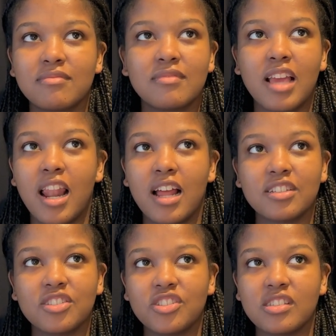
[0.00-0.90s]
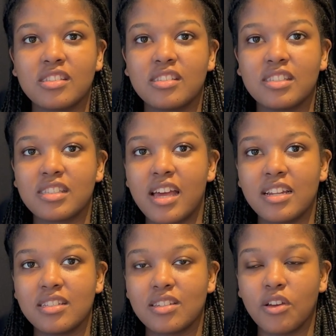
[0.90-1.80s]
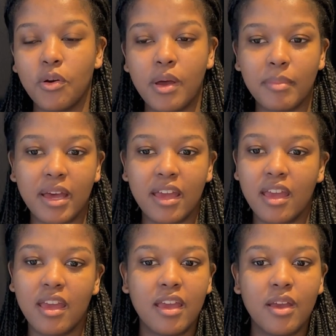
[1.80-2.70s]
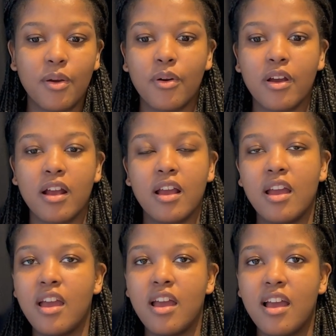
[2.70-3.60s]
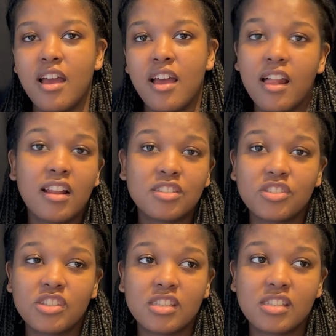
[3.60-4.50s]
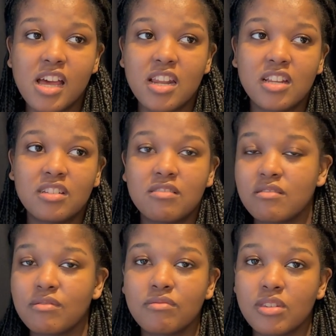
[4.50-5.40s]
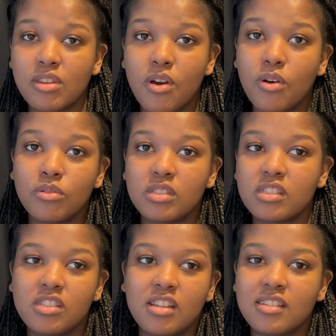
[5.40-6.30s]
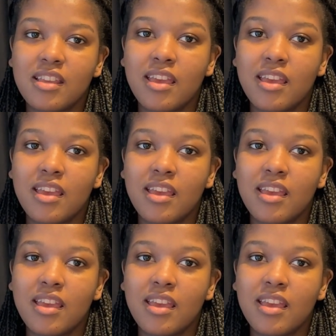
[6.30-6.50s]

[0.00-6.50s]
Elang's just decided to go MIA, or Elang's just decided to ghost, she doesn't